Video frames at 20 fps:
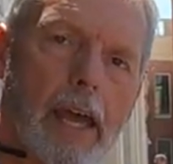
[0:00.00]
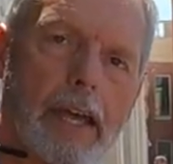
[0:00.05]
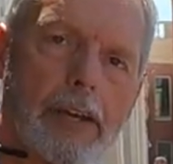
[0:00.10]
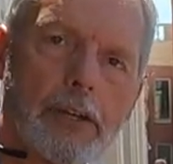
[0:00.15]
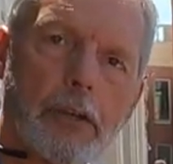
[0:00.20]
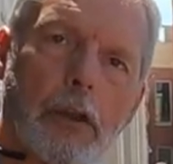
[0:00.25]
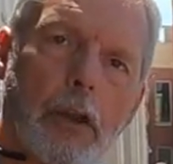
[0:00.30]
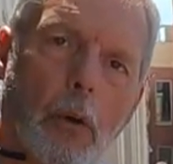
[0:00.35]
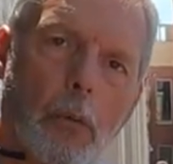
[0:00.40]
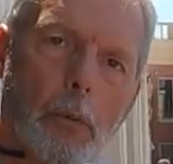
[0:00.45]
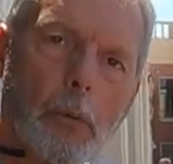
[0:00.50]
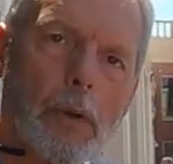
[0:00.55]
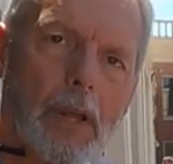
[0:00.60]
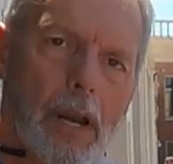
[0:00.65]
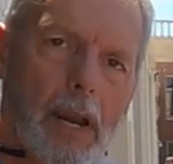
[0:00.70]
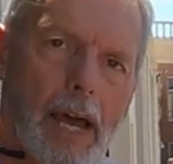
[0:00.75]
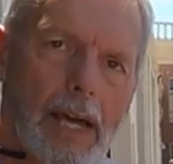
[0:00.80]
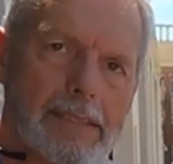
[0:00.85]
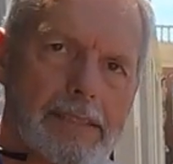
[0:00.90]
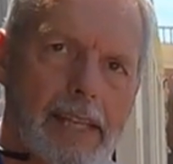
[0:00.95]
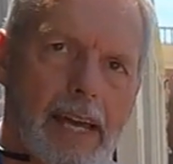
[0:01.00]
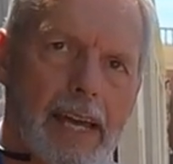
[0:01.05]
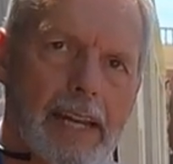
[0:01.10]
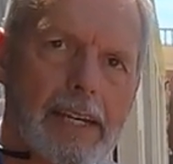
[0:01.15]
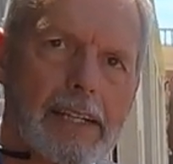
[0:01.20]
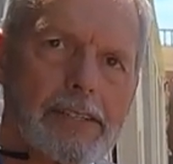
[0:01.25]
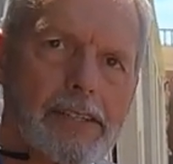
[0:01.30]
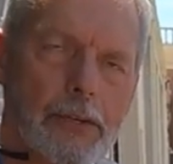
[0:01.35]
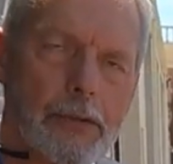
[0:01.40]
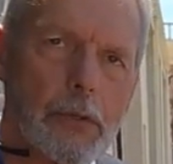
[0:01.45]
and you don't realize that
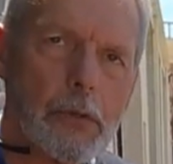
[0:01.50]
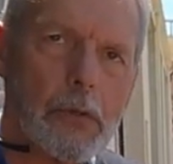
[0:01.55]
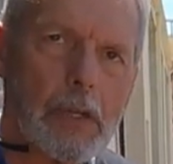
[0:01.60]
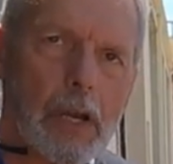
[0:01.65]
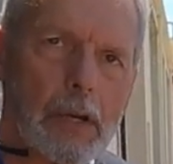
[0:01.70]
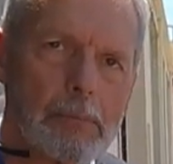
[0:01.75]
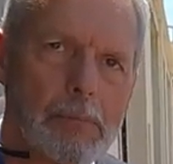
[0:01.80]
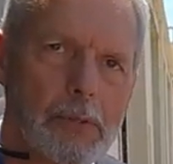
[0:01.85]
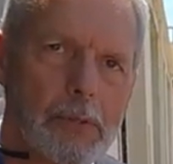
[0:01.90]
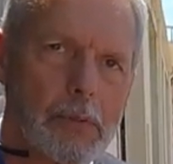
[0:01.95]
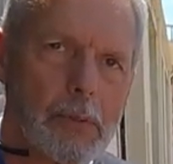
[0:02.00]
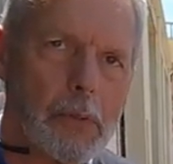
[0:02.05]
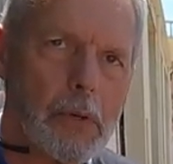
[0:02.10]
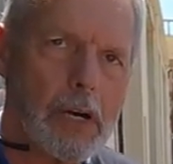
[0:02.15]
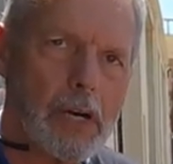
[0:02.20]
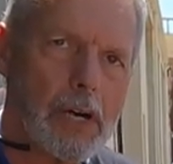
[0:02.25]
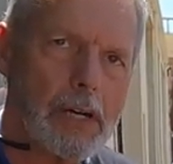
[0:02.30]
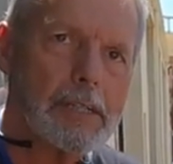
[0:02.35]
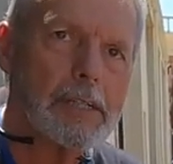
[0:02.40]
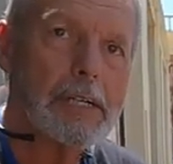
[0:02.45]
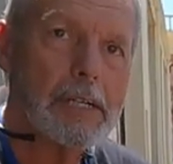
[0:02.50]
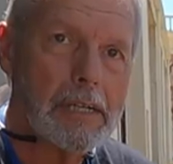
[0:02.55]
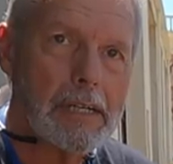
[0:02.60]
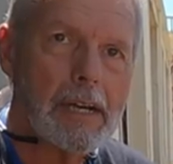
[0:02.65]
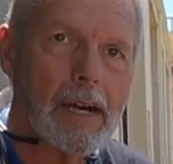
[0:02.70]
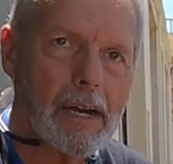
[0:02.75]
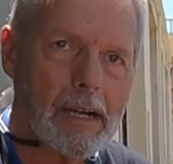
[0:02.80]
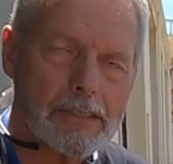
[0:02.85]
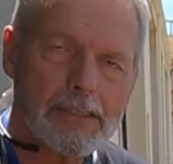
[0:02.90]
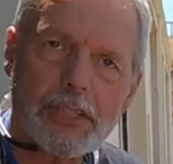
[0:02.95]
until you come to uh,
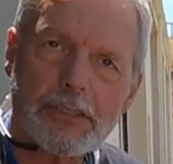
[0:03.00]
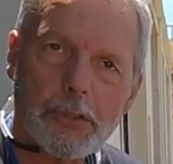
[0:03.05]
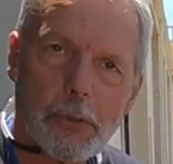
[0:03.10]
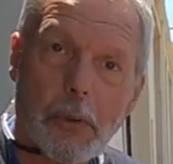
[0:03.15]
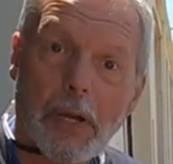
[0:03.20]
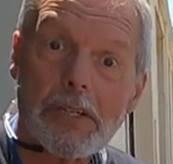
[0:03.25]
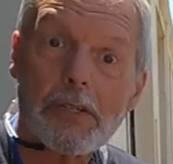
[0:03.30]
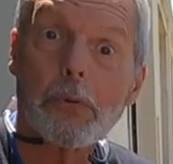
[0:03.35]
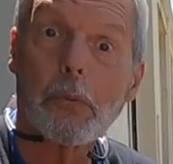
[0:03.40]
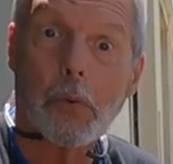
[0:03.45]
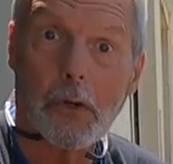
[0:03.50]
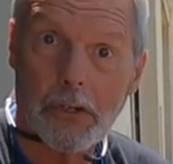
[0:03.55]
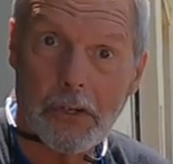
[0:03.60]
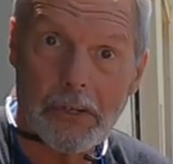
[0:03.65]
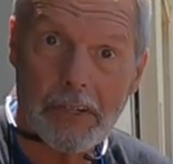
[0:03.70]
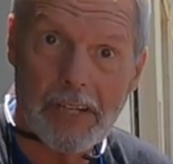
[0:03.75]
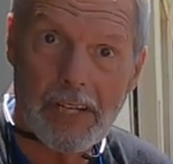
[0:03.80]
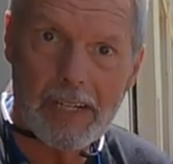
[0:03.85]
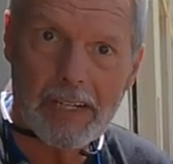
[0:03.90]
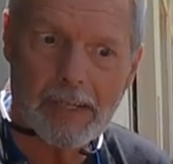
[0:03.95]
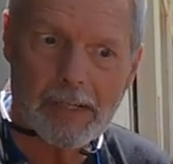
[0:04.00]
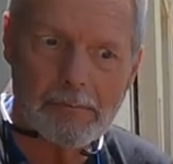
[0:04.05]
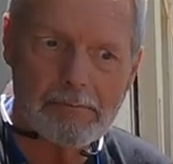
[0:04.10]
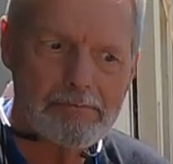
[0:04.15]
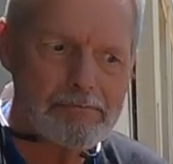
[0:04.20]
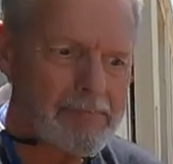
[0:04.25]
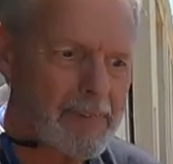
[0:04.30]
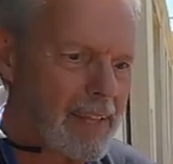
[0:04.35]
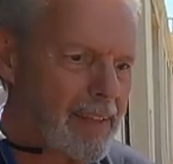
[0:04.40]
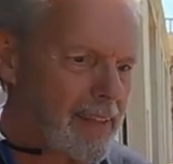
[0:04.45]
a situation where you need them.
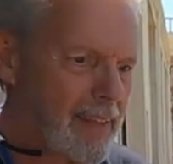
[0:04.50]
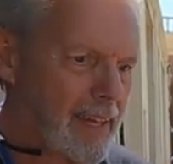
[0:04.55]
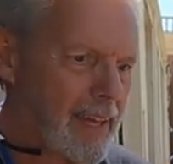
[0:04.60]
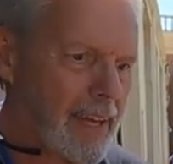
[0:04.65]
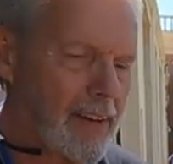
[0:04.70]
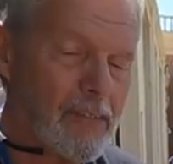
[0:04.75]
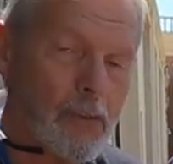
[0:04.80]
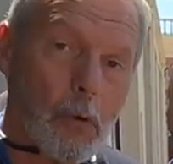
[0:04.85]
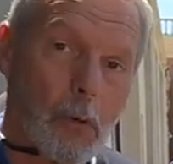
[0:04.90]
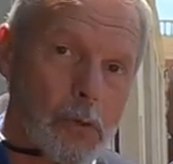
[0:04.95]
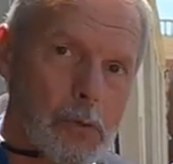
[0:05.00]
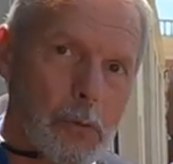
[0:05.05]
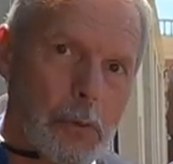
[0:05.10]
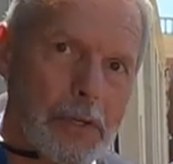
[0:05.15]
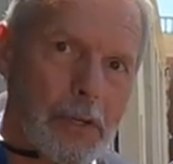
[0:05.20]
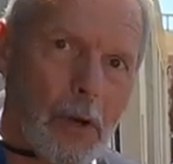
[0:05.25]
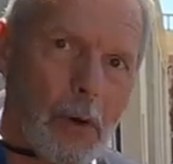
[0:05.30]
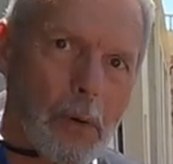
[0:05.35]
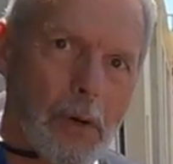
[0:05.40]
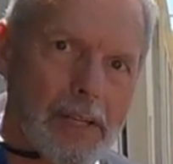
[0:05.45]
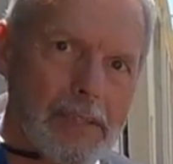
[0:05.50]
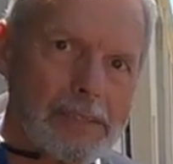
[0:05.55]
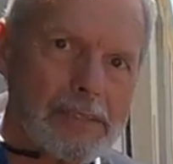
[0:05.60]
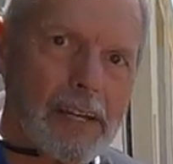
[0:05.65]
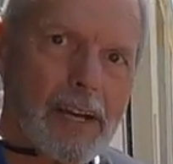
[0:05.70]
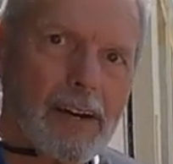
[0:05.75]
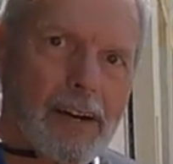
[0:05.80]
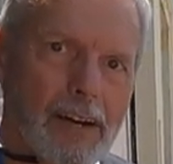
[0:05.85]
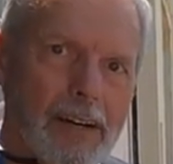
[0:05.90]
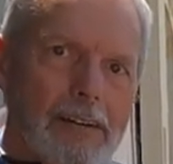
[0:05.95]
And of course, we know as
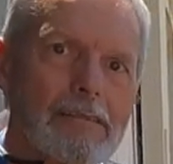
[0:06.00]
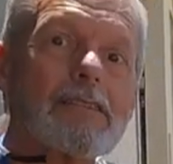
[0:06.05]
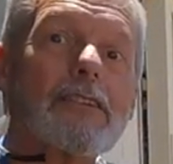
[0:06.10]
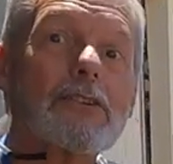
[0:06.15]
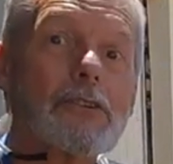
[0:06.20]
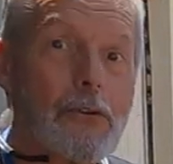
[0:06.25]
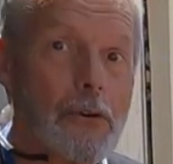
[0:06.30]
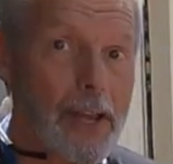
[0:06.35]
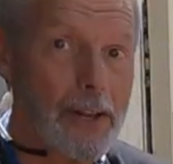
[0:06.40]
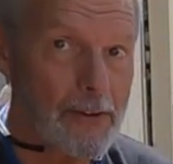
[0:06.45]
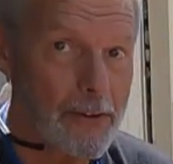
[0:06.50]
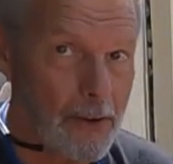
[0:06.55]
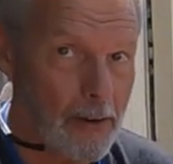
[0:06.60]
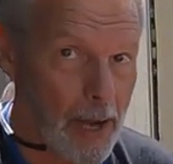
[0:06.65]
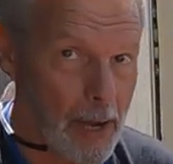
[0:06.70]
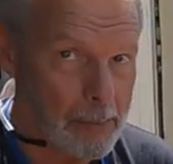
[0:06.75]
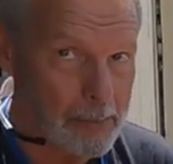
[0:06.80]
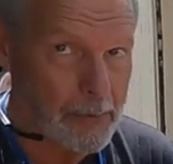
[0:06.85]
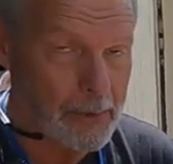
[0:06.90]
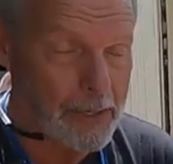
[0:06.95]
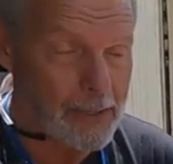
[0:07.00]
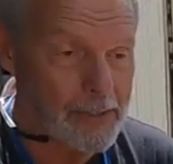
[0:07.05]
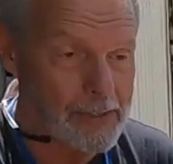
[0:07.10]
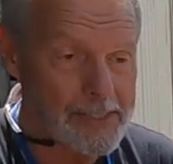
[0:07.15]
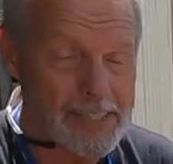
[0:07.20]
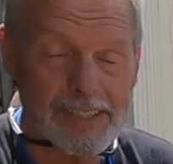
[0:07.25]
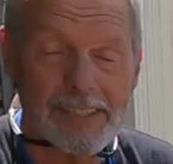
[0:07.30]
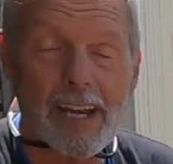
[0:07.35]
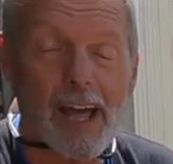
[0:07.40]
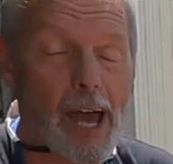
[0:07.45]
uh, trailer
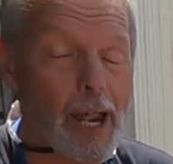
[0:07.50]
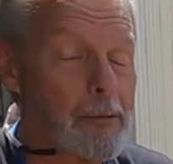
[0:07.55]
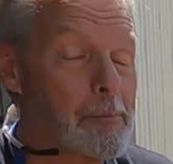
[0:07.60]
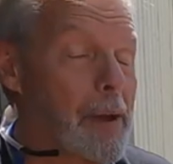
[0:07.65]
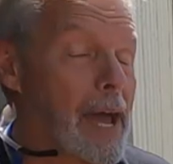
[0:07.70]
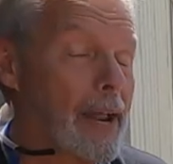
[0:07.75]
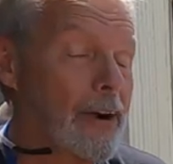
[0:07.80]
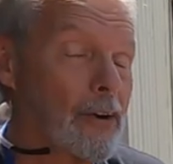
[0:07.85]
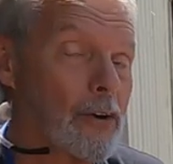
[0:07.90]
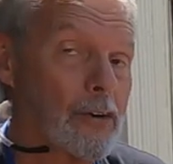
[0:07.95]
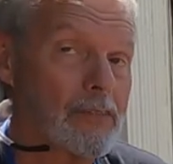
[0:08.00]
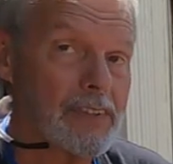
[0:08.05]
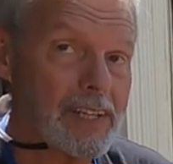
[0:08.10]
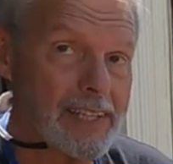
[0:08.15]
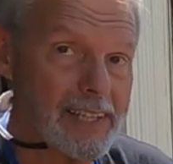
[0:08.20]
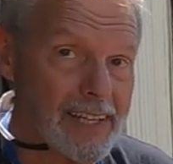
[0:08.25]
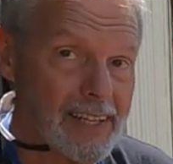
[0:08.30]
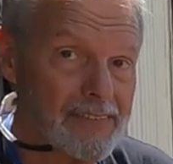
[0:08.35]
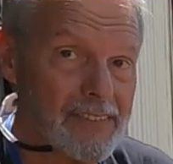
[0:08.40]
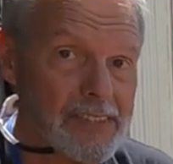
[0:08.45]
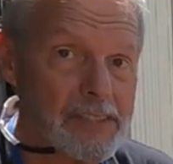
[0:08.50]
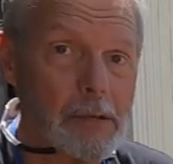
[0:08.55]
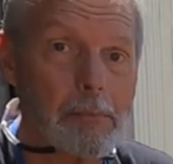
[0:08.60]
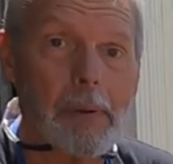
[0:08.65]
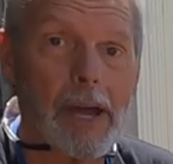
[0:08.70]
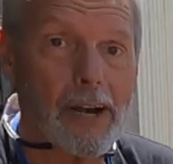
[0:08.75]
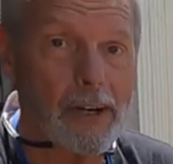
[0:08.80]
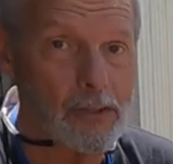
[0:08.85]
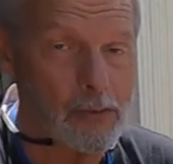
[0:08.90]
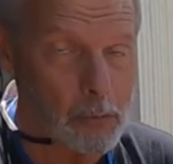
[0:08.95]
operators, it's not a matter of if, it's a
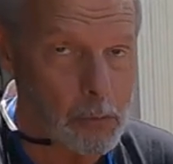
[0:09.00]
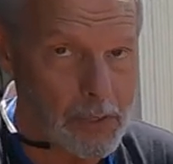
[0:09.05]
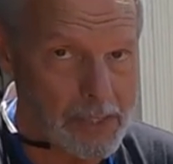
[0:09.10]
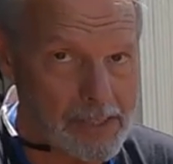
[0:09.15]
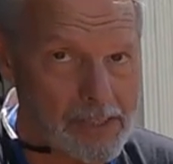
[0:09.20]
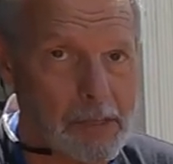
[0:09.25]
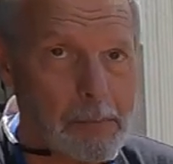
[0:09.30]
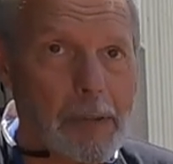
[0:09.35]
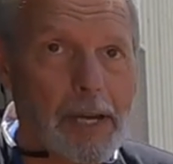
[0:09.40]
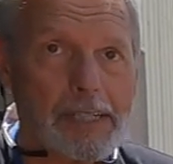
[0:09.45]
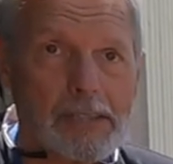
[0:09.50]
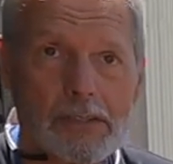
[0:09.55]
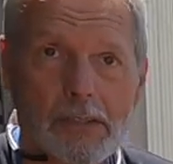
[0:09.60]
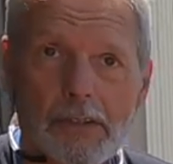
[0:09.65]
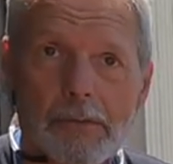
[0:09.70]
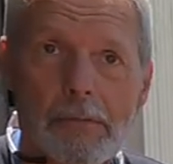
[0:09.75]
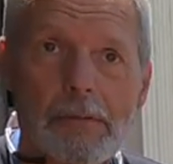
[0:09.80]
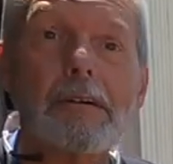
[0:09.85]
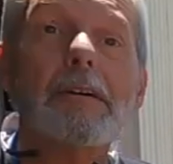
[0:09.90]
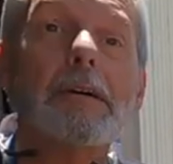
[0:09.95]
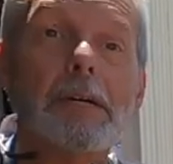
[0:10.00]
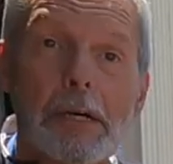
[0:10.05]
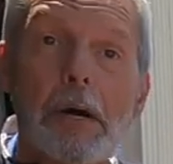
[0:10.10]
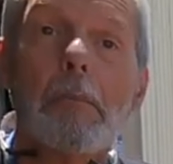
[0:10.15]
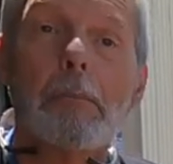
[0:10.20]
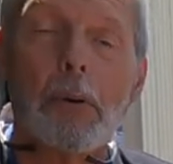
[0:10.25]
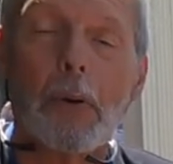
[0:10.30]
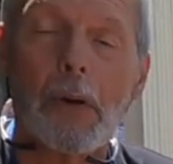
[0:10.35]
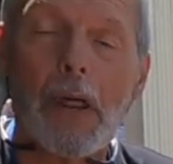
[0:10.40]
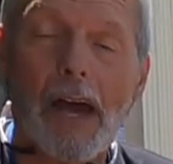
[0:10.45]
matter of when somebody's going to
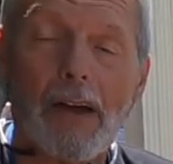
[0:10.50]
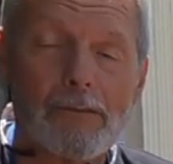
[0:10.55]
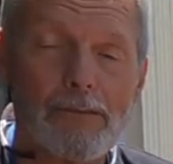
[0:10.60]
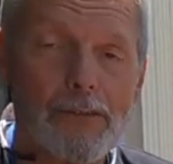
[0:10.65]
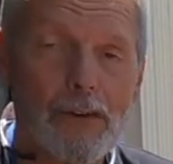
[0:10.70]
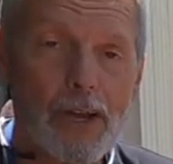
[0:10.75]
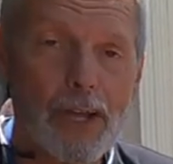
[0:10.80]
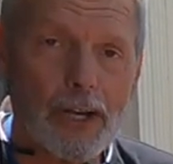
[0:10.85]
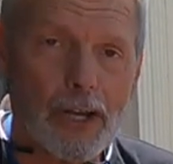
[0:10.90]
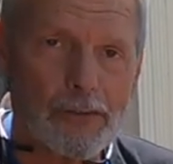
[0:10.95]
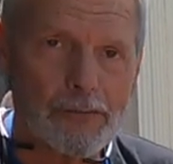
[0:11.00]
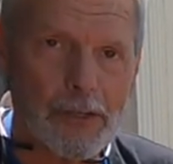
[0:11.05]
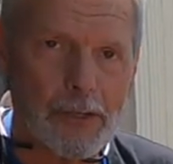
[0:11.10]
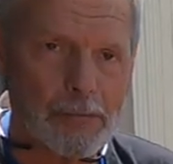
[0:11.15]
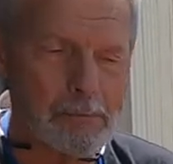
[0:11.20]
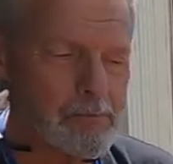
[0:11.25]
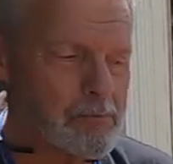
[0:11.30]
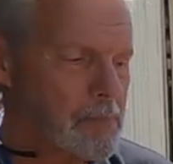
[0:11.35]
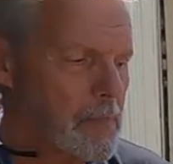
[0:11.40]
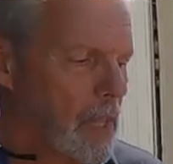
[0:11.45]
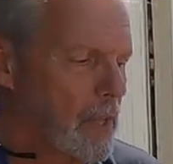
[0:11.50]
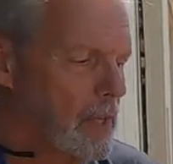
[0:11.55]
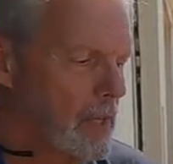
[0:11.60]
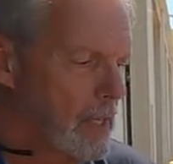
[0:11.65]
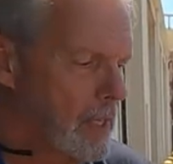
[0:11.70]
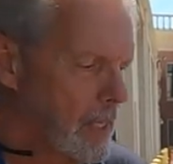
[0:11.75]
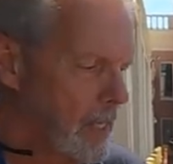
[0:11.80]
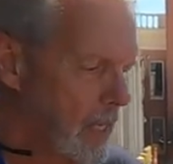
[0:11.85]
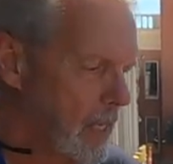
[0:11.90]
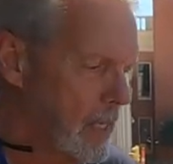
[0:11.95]
pull out in front of you. Oh,
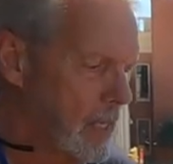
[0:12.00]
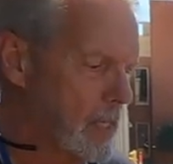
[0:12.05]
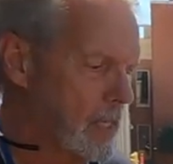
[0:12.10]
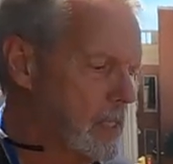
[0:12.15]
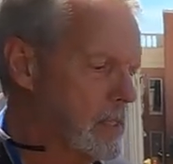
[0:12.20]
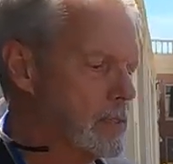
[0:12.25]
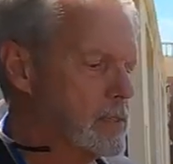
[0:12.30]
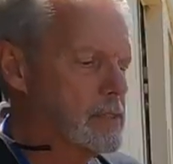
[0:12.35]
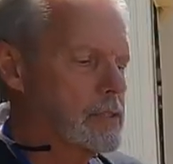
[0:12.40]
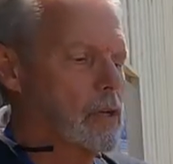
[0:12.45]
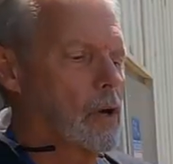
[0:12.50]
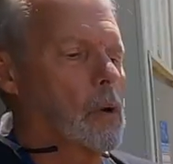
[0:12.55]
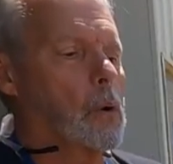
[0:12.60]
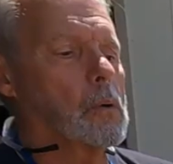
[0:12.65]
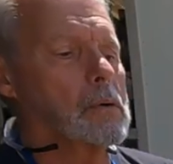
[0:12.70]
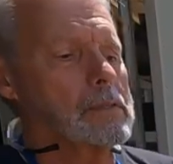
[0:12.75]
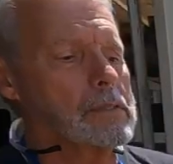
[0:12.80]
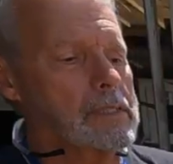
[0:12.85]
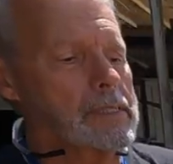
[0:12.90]
absolutely. So